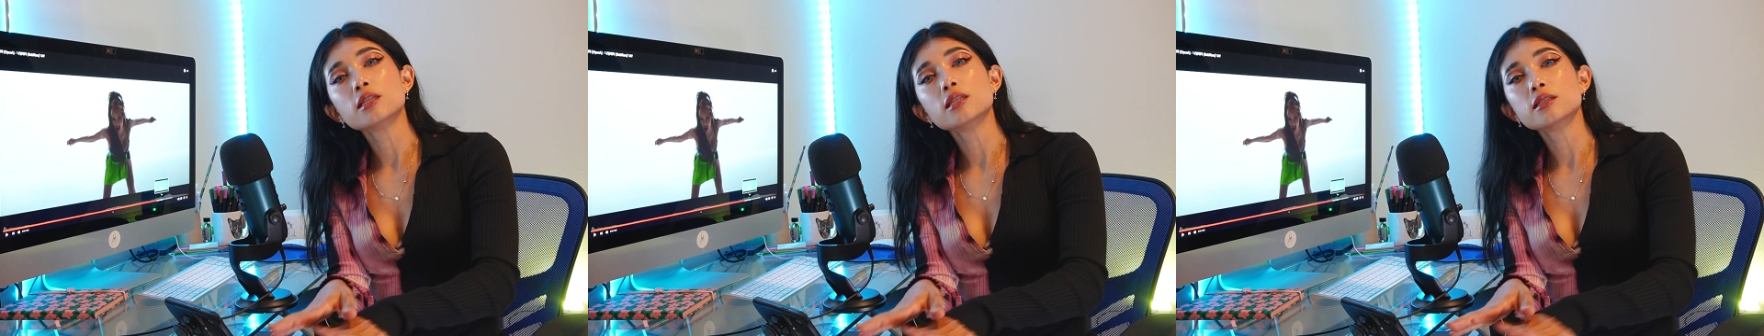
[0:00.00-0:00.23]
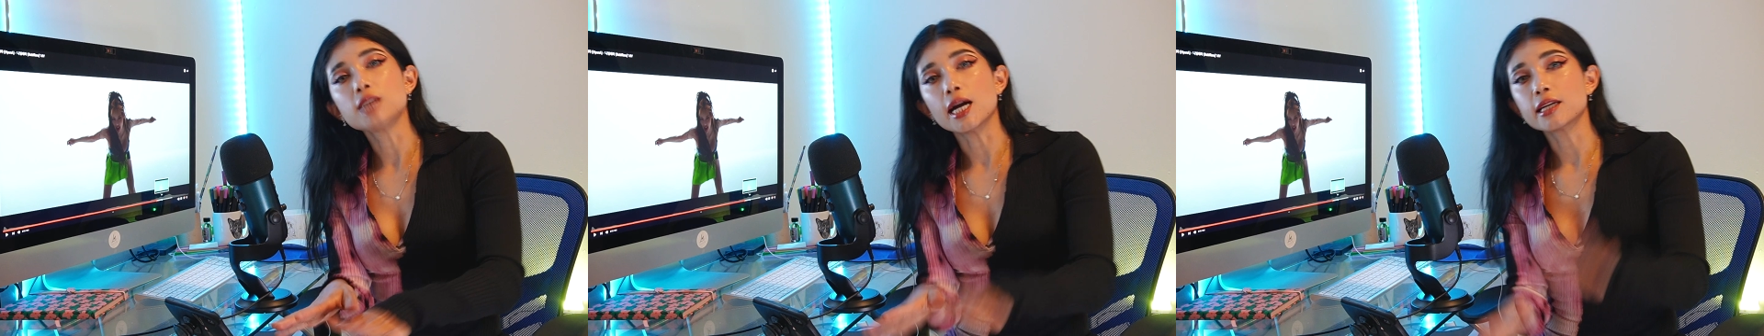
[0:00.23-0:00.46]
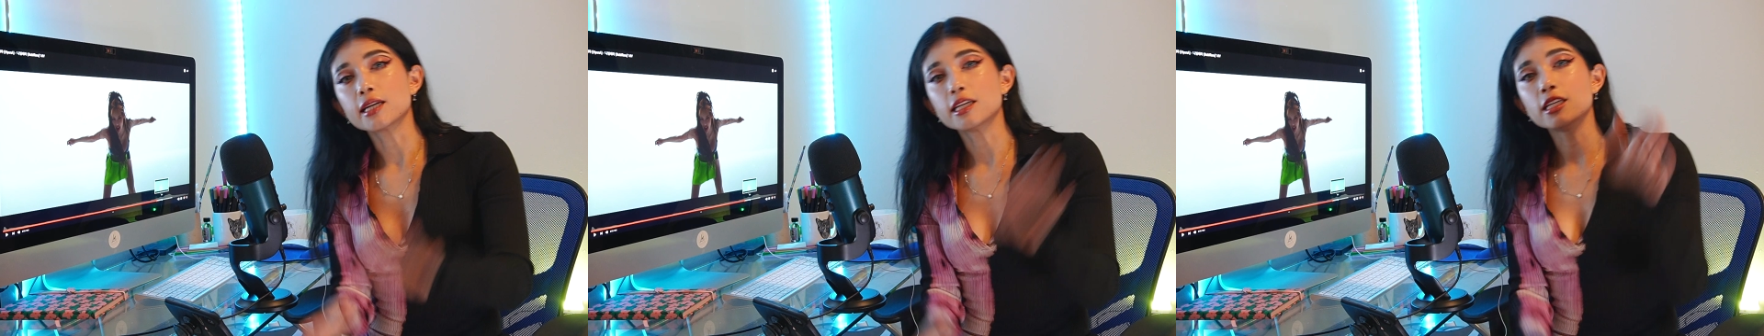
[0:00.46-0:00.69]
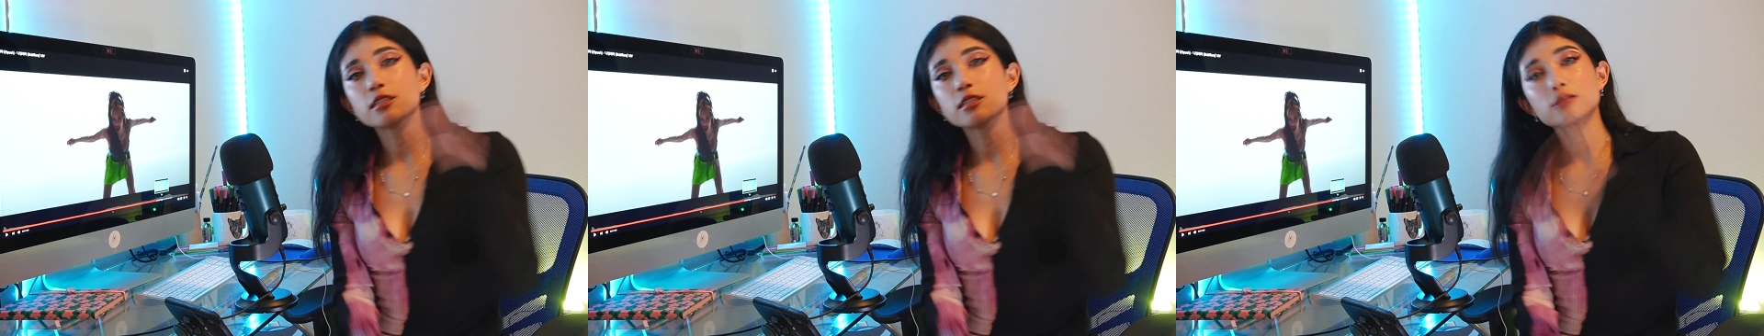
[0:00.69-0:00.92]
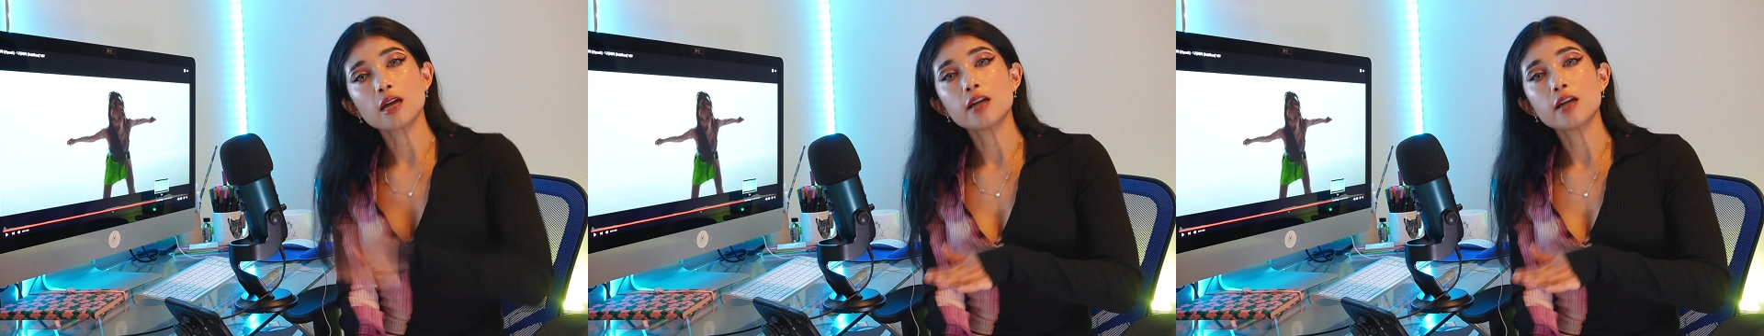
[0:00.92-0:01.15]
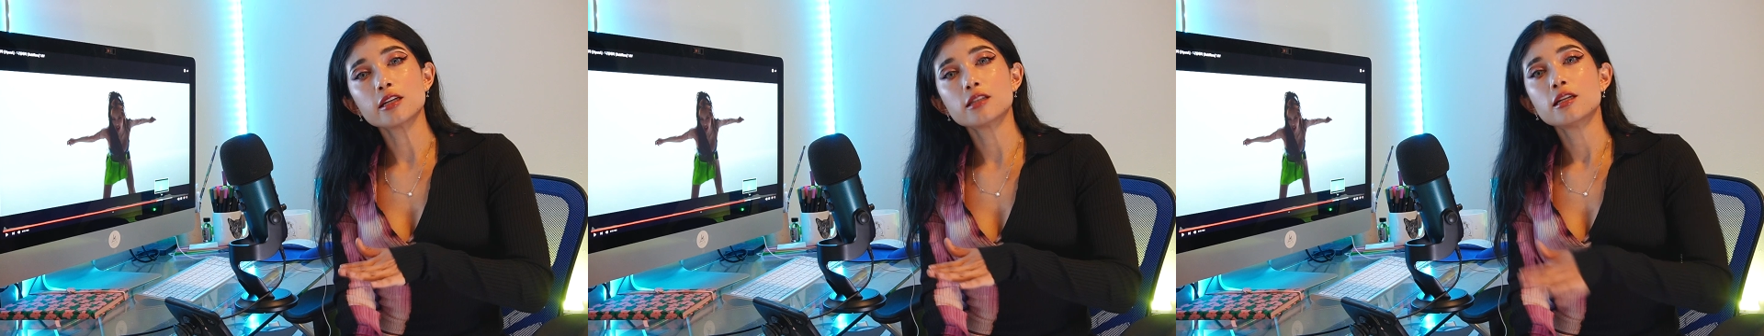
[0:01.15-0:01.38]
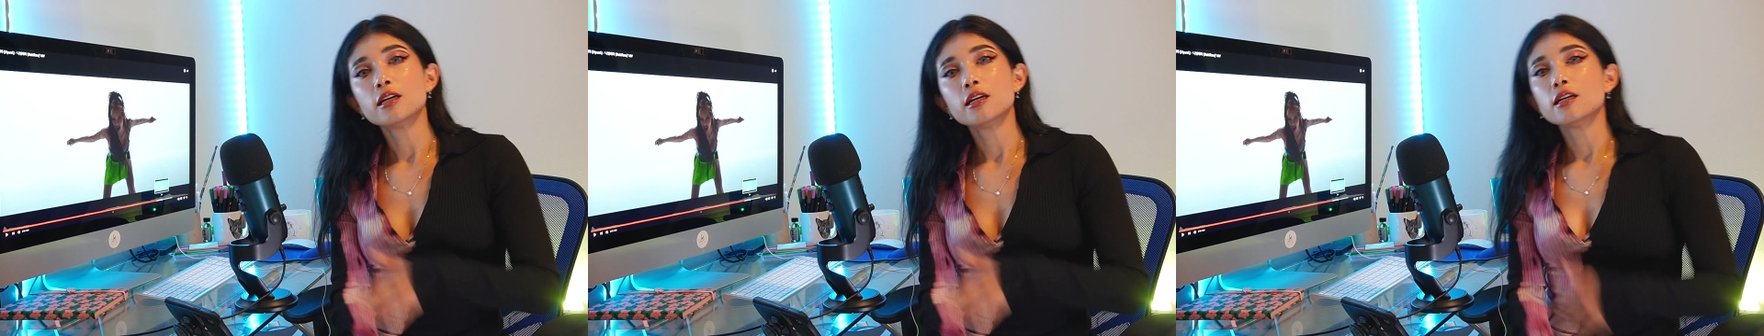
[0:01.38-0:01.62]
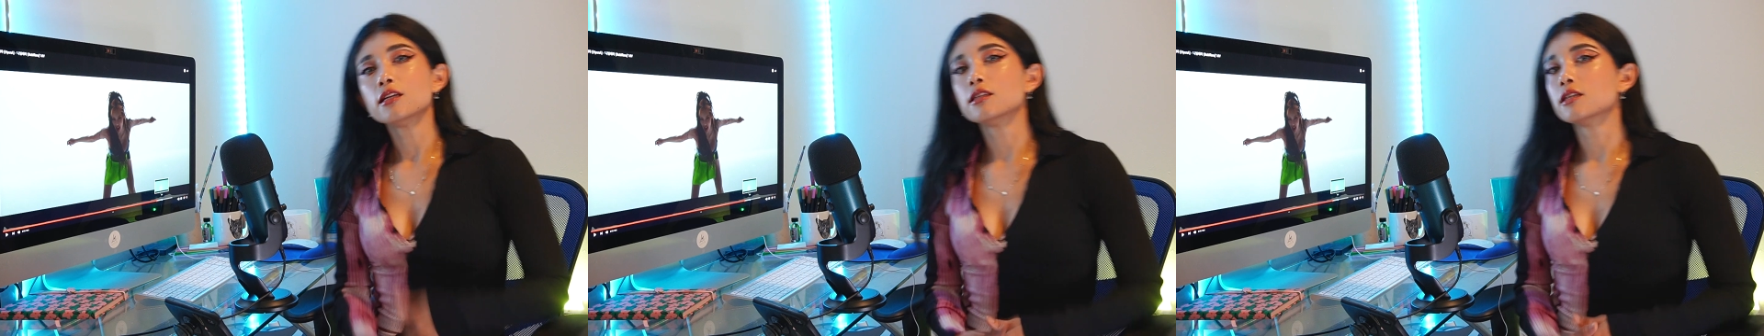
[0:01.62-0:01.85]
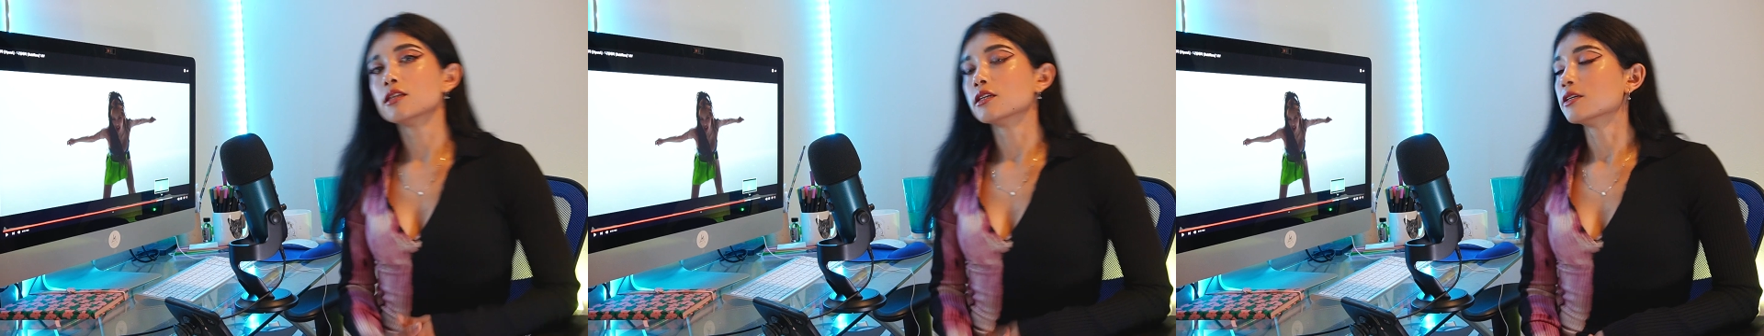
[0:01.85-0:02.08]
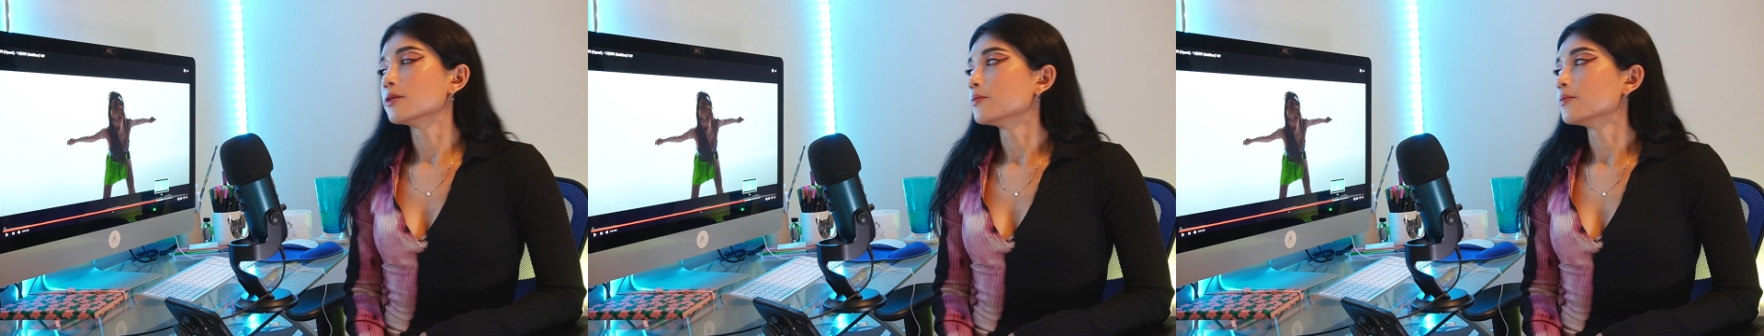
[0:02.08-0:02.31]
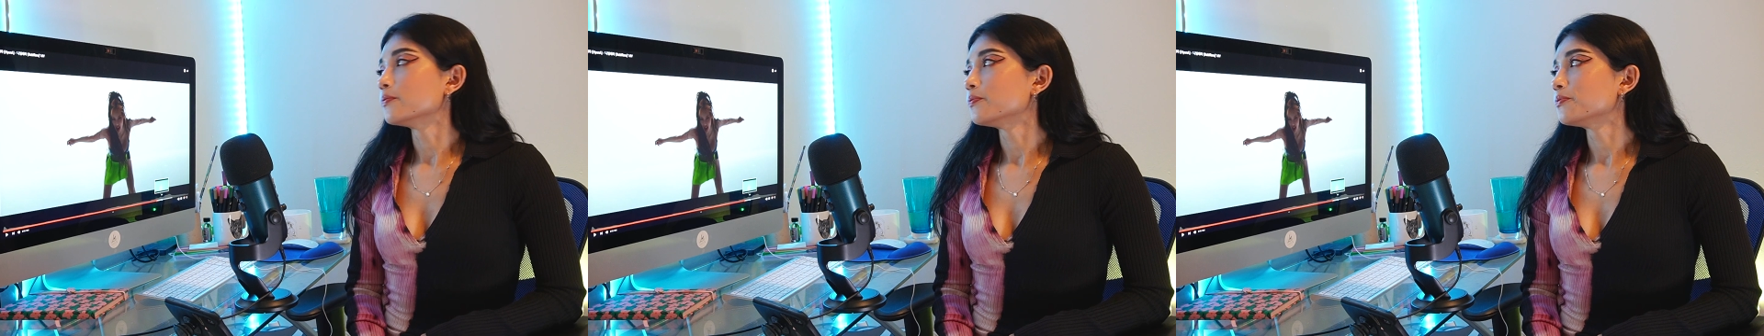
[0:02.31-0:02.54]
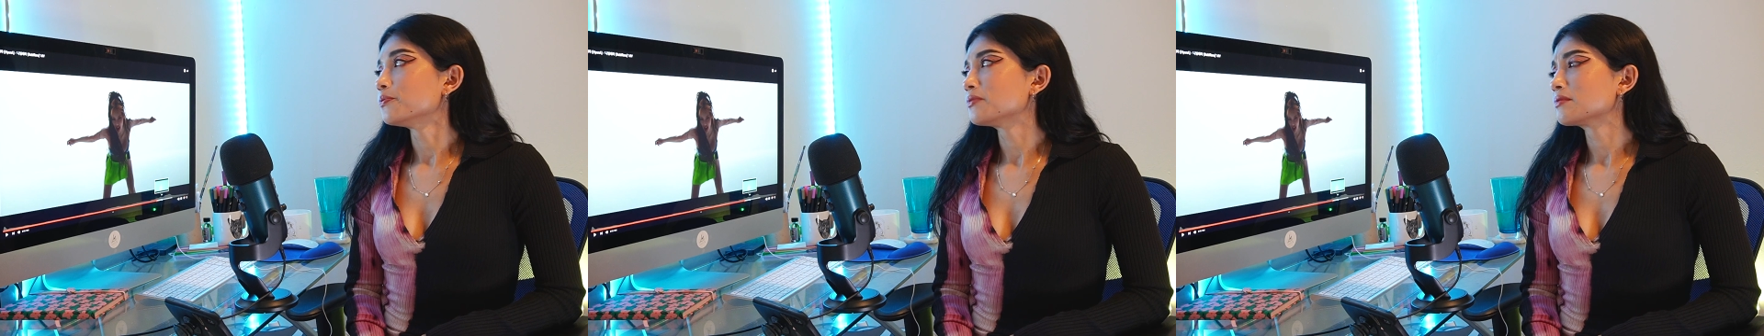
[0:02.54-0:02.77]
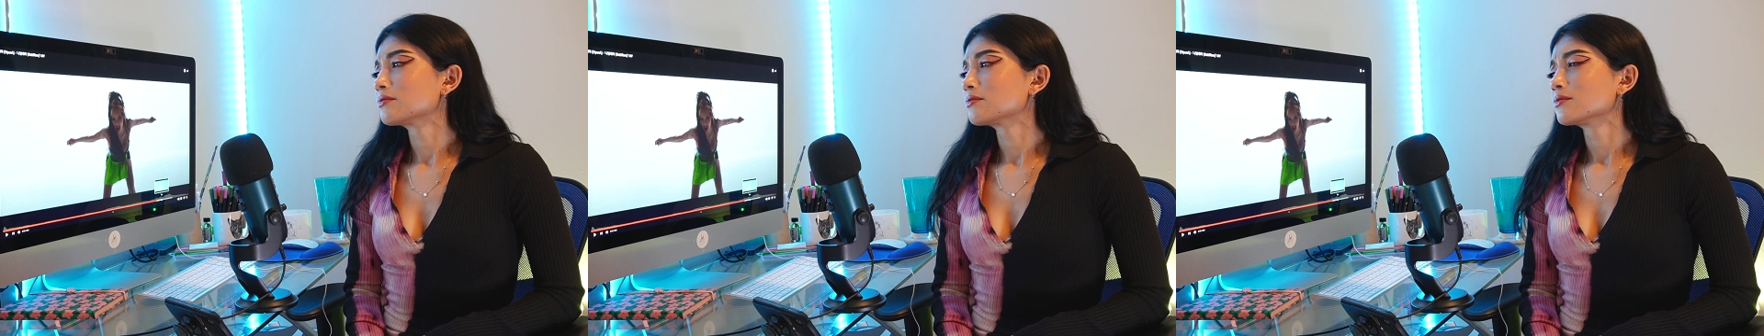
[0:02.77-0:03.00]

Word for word: the tacky style, in the, um,